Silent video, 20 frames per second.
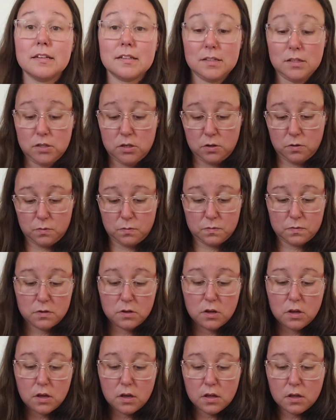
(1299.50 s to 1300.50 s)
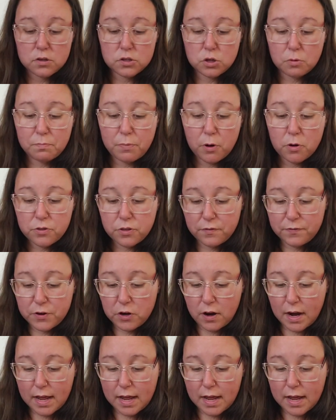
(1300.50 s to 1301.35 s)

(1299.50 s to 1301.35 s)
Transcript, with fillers: So, so both of your